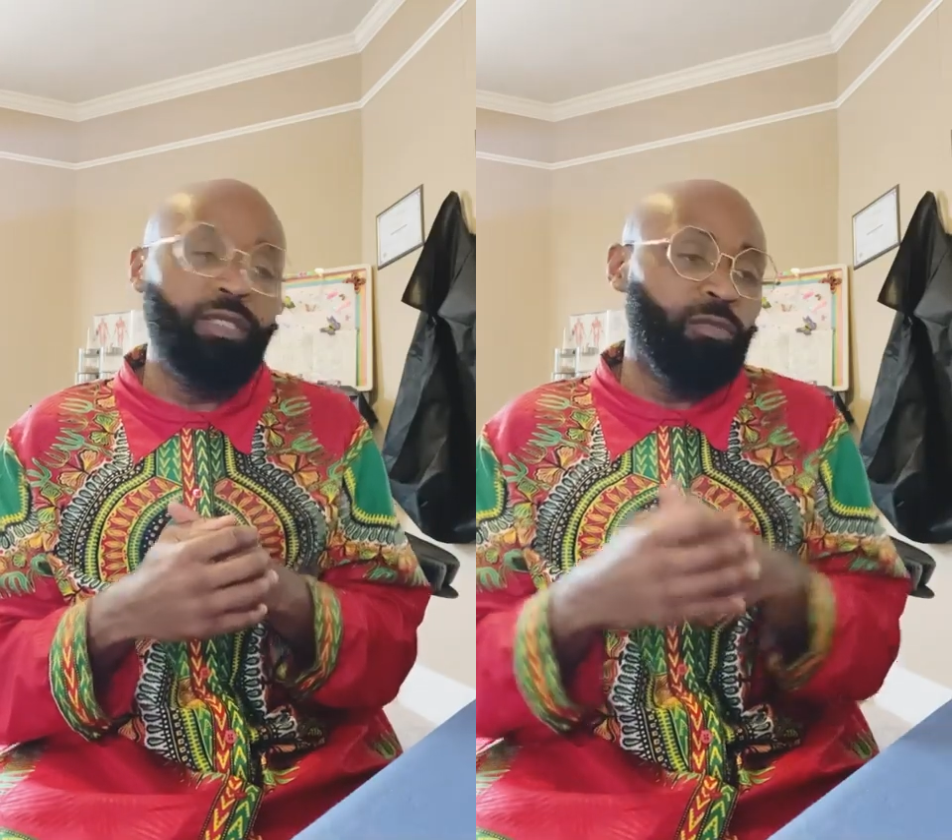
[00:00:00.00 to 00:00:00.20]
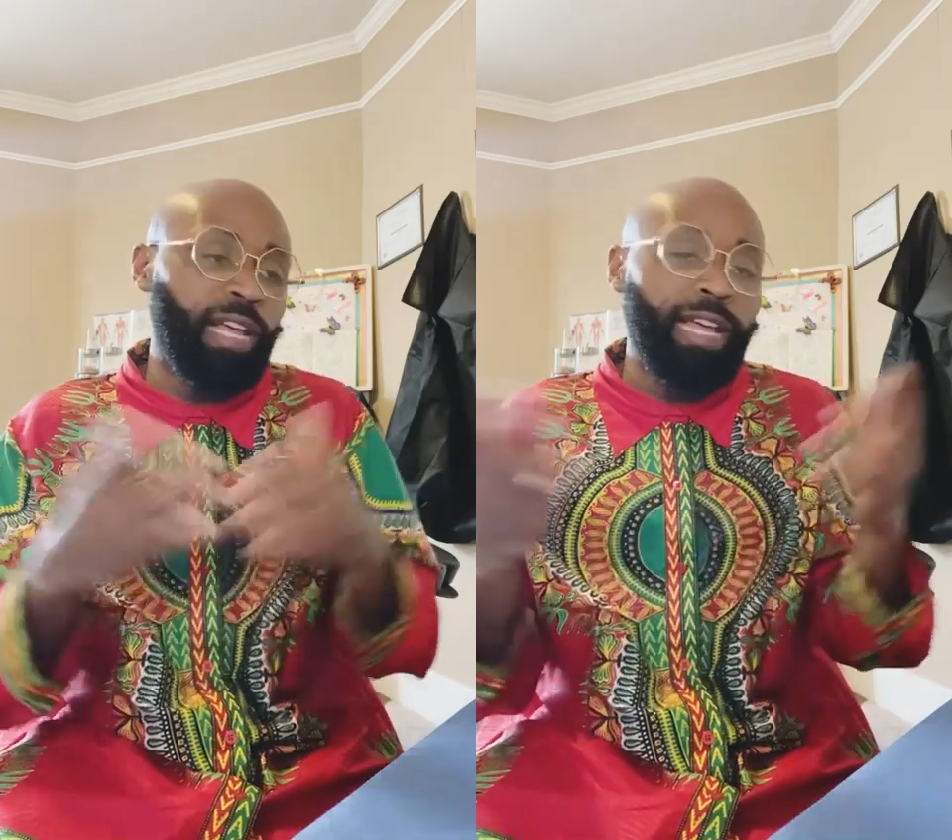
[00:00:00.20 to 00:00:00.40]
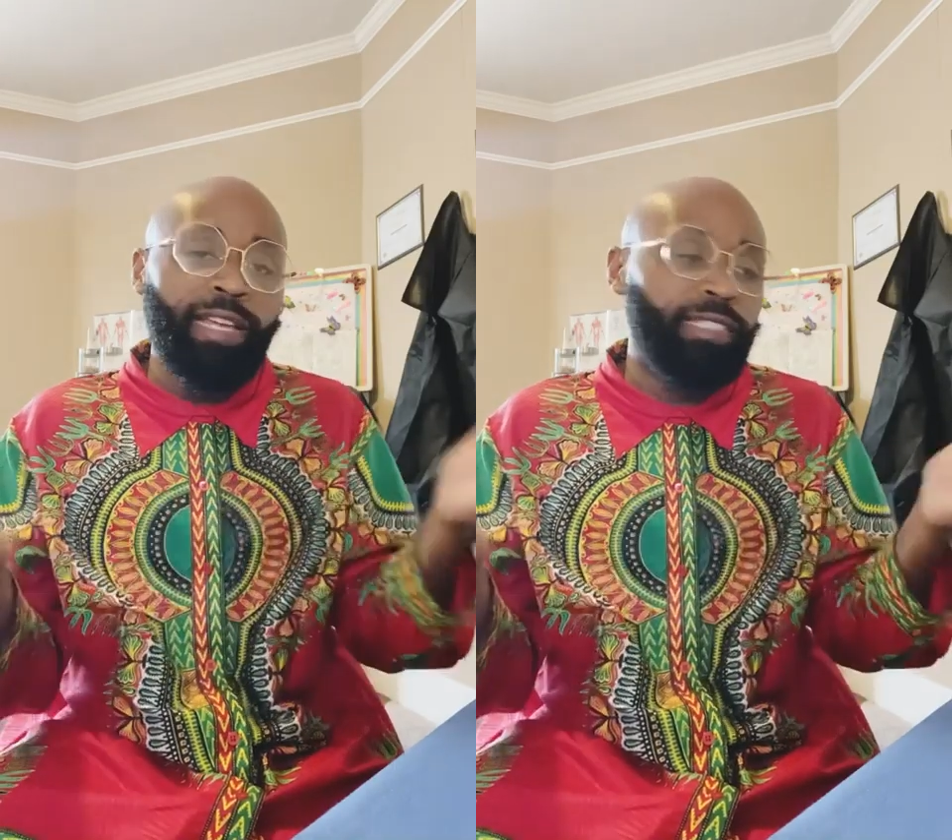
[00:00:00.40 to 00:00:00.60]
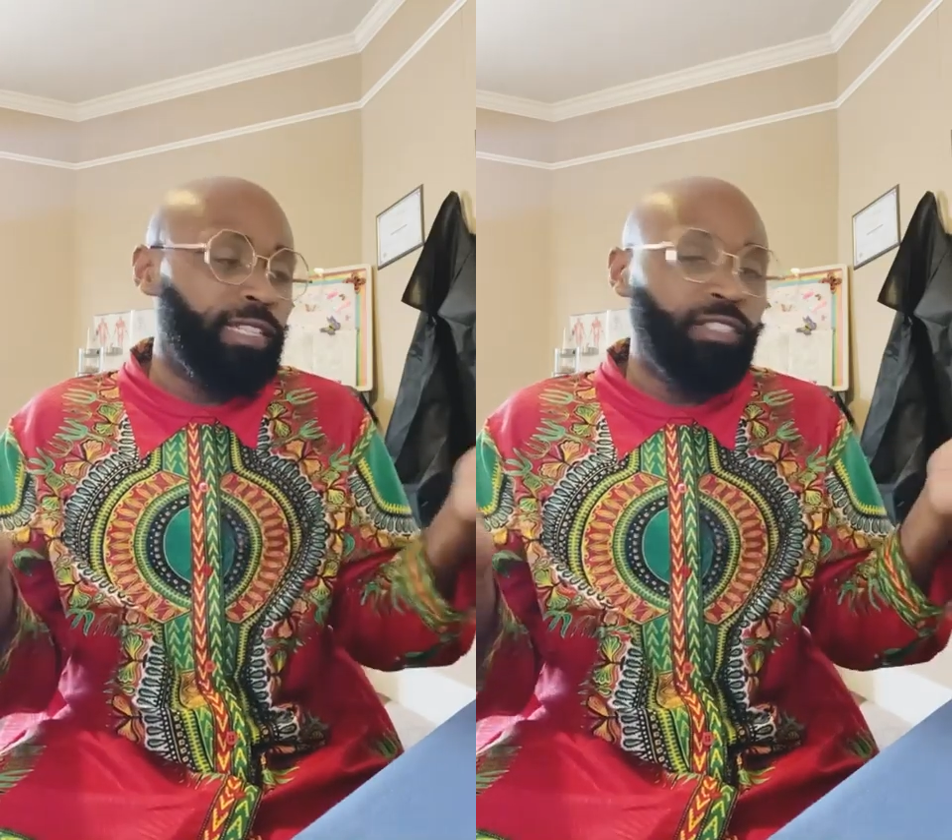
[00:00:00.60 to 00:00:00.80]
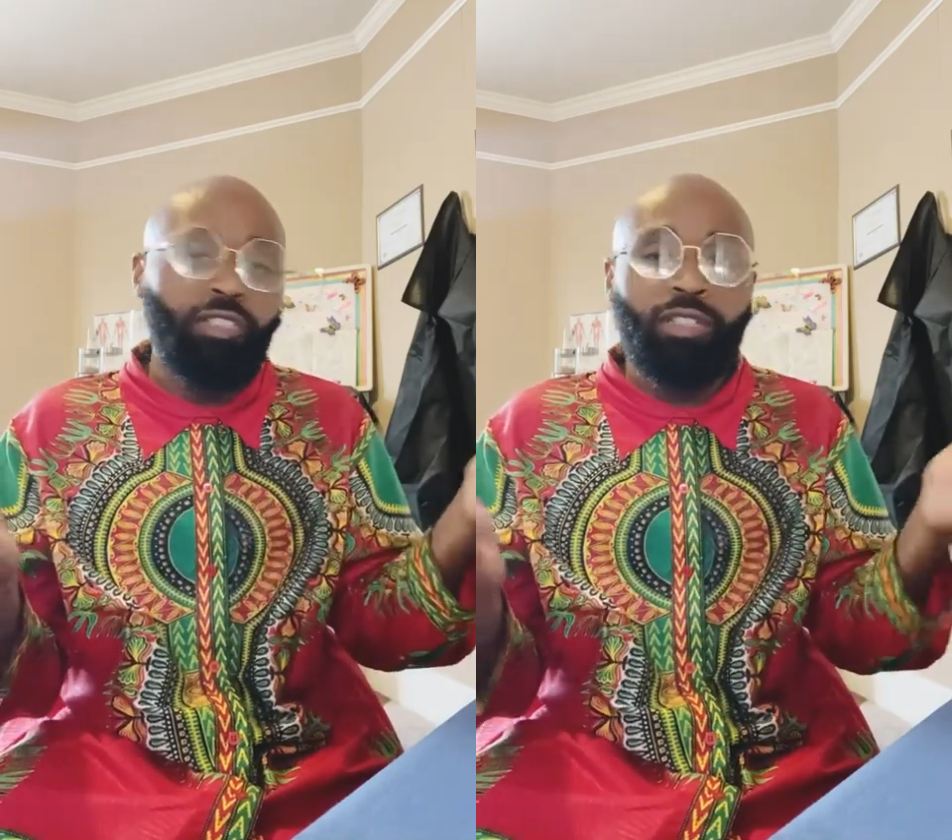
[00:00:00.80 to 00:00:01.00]
is what our
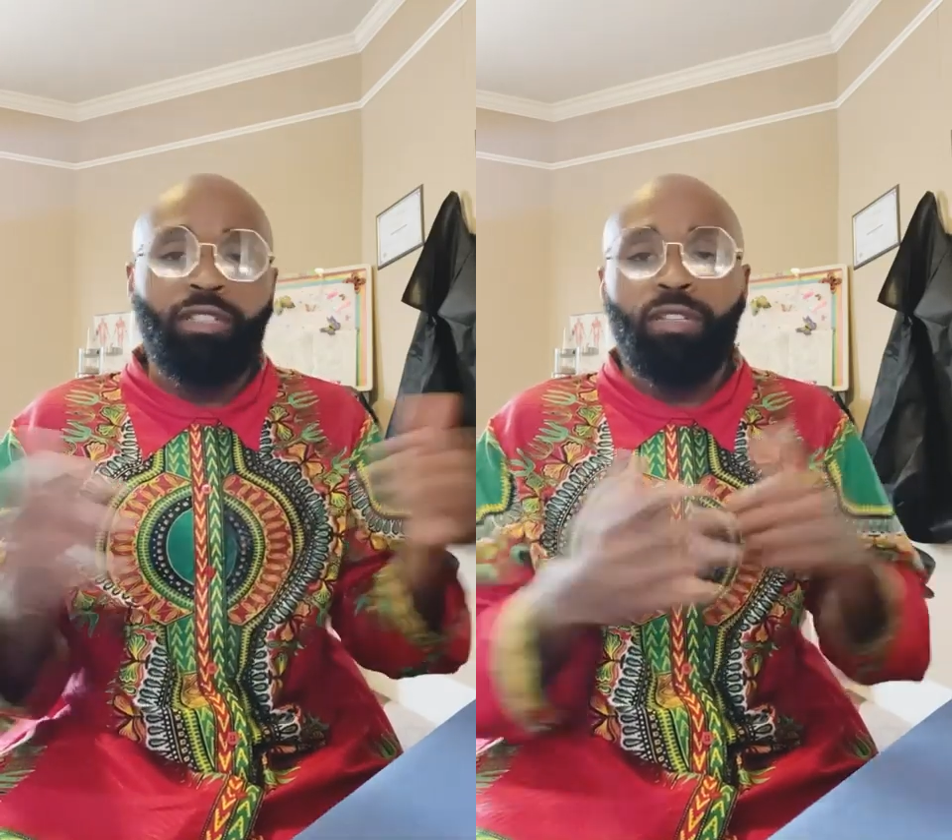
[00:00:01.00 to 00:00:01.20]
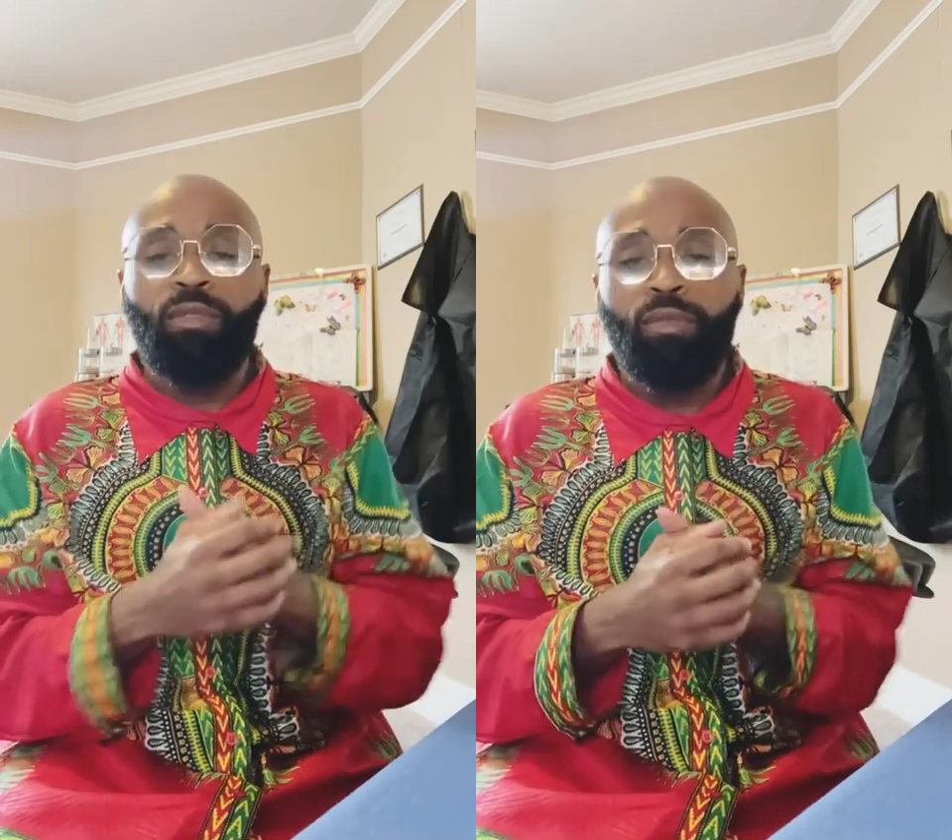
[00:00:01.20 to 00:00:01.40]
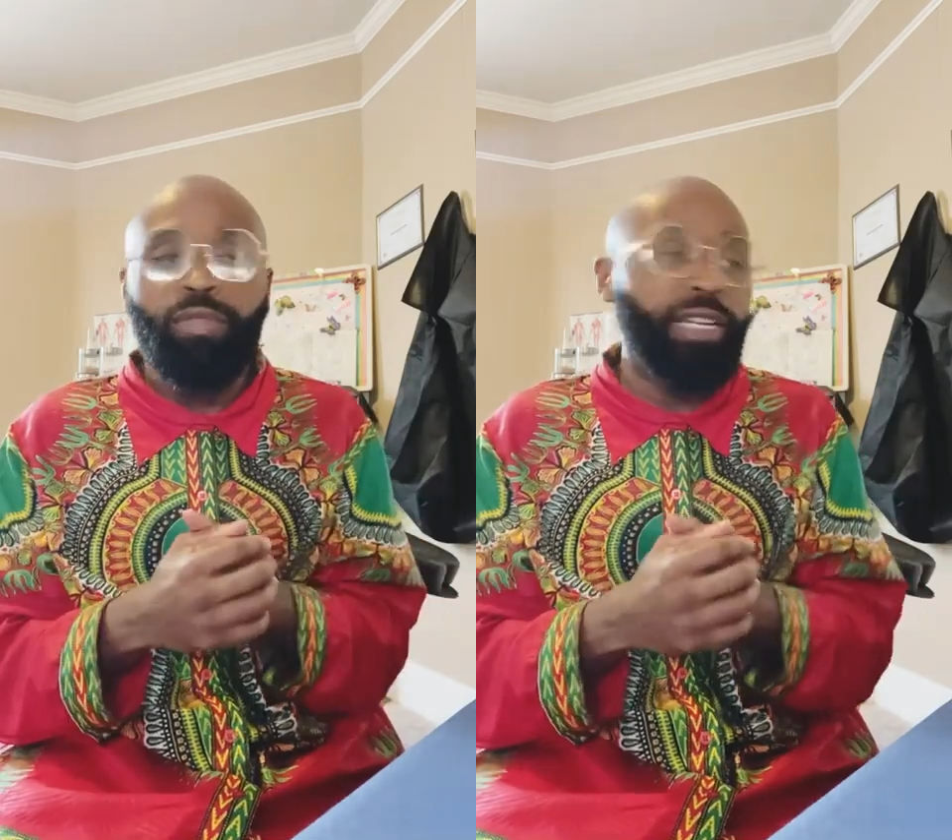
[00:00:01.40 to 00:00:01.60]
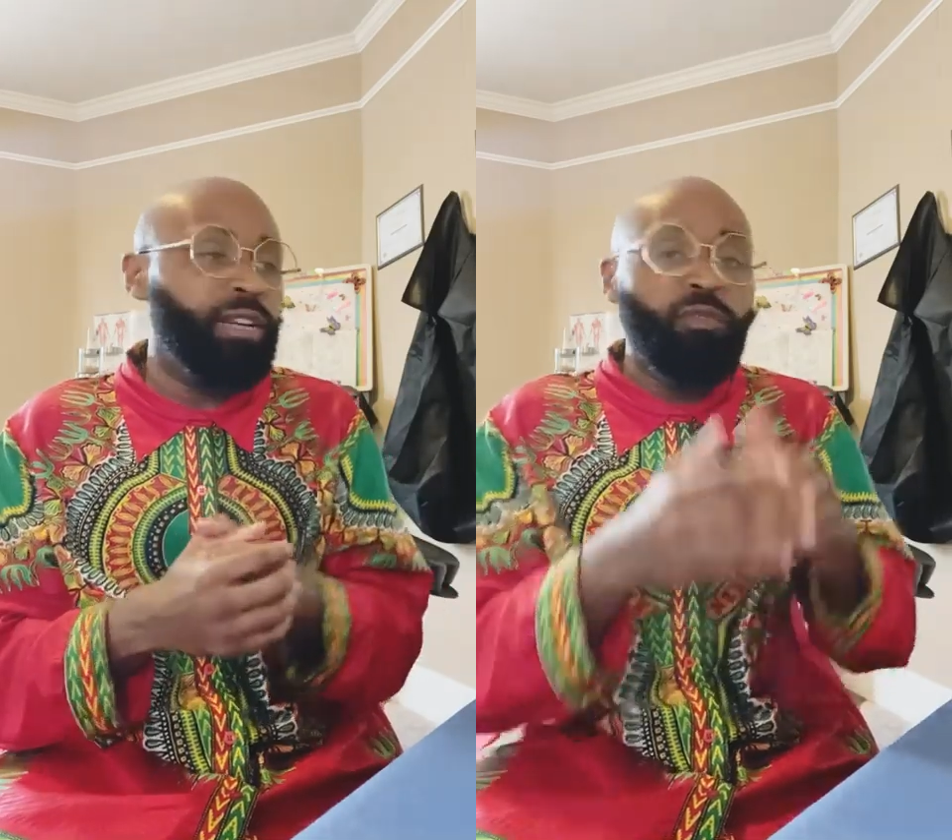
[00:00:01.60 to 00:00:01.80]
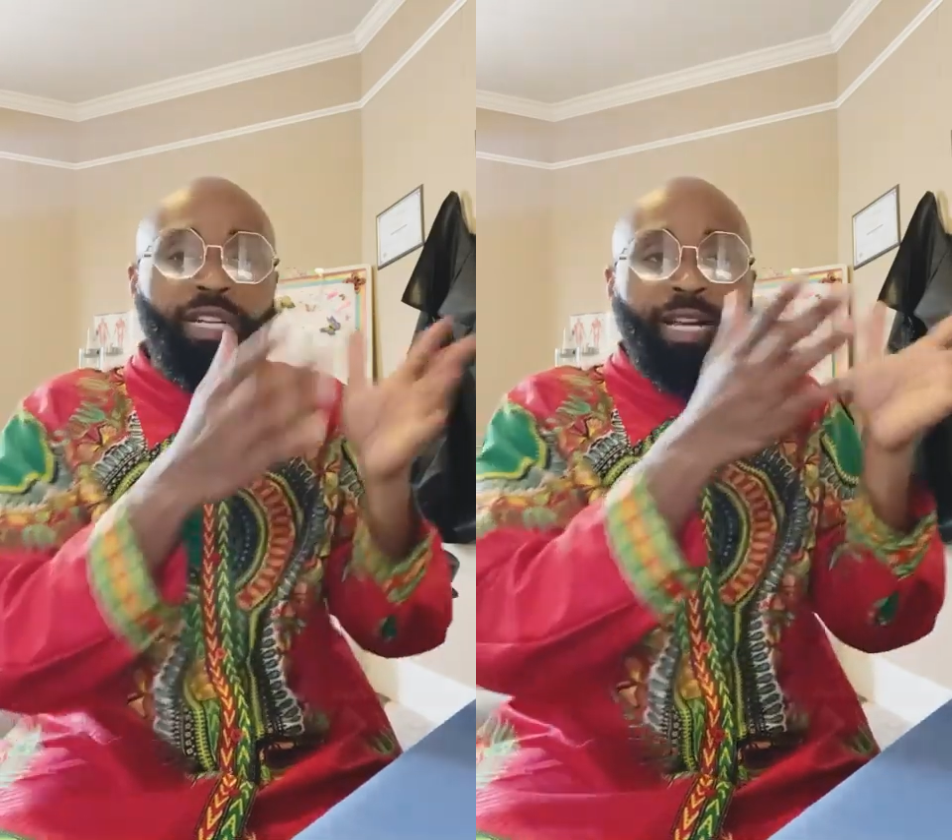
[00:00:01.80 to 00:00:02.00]
ancestors used to do. They didn't run to